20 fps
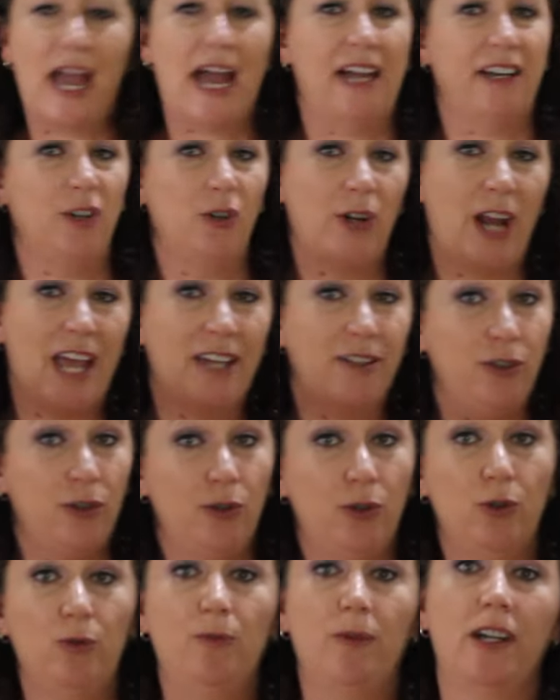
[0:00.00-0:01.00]
I don't add
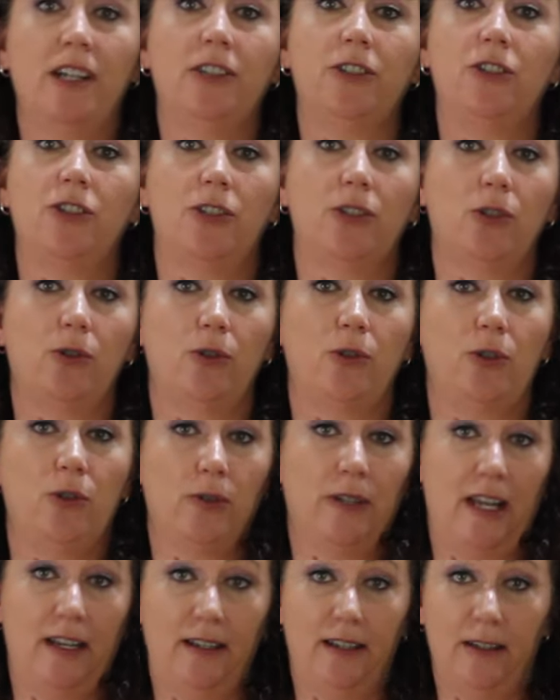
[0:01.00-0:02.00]
too much, so
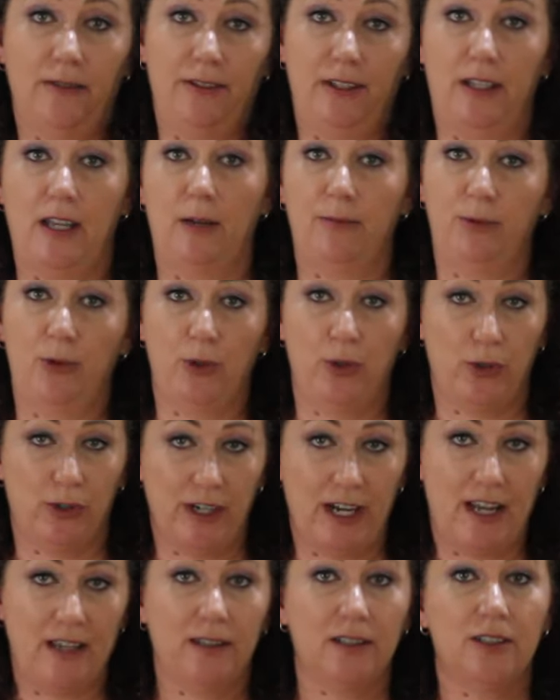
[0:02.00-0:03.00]
you can leave it up to
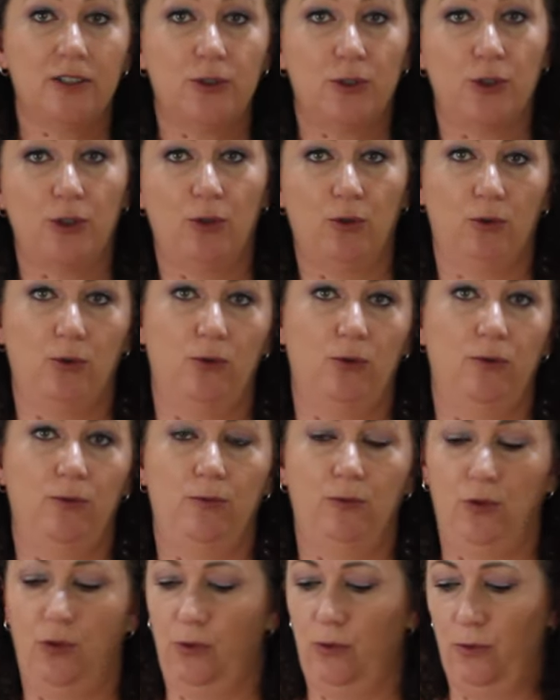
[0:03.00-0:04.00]
your guests
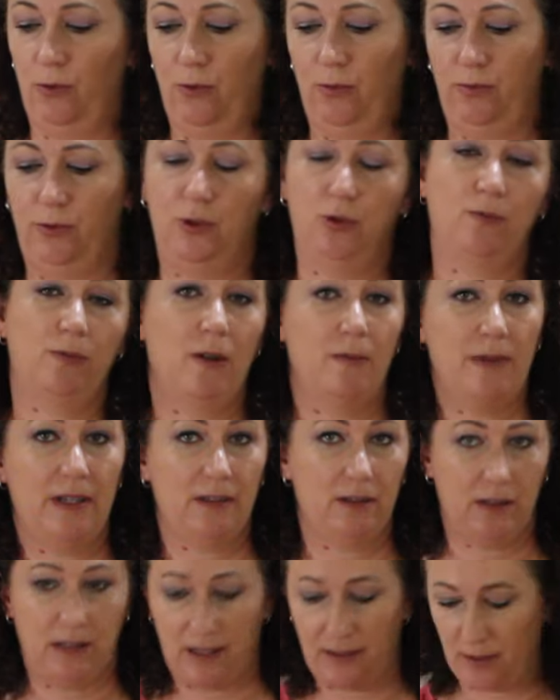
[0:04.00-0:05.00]
to, to
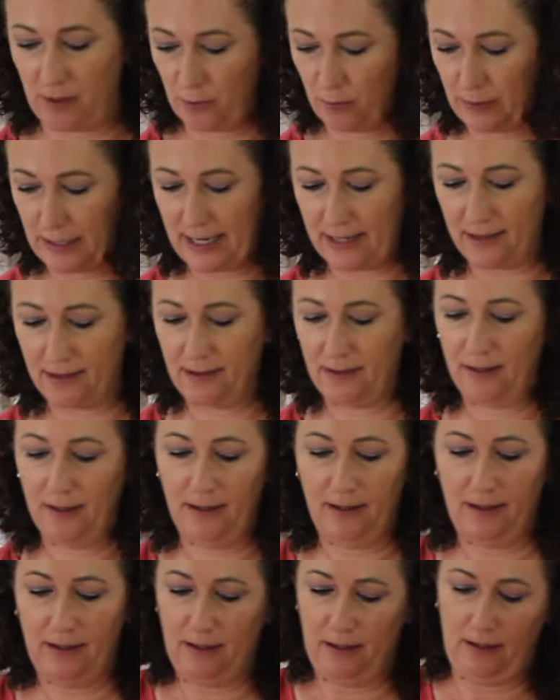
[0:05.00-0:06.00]
supplement in their plate.
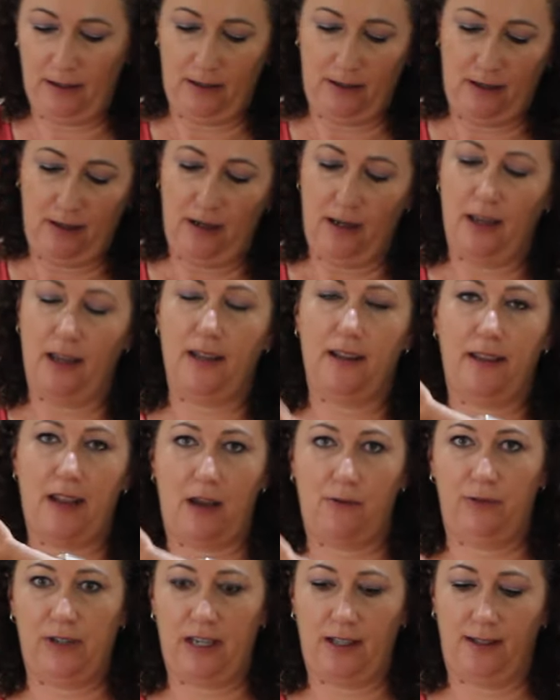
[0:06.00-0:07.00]

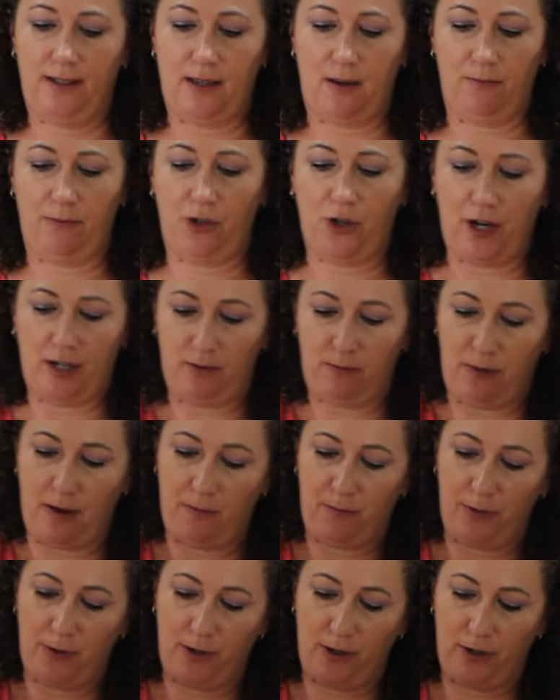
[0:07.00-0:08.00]
Now we add some cracked
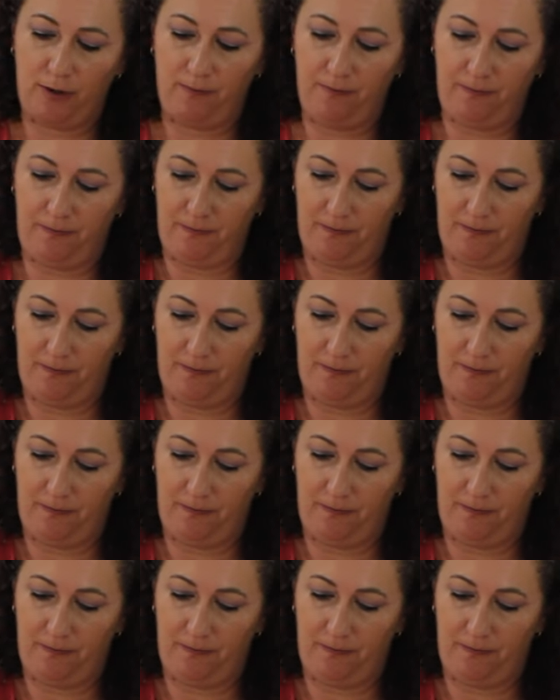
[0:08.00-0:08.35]
pepper.